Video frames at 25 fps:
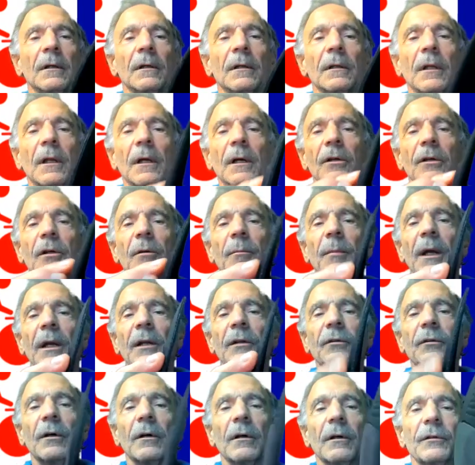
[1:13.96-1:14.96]
along your
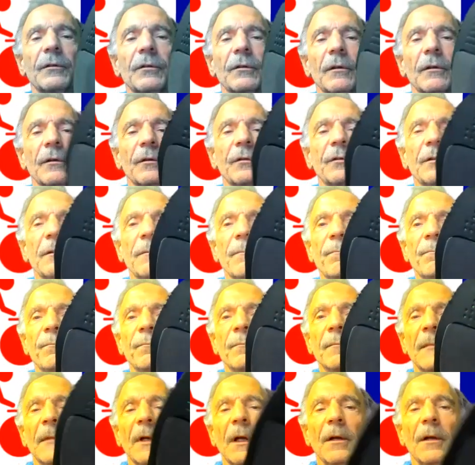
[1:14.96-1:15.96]
metatarsals.
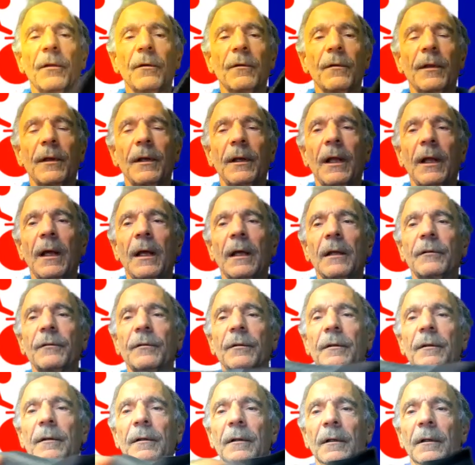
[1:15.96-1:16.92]
Other than that,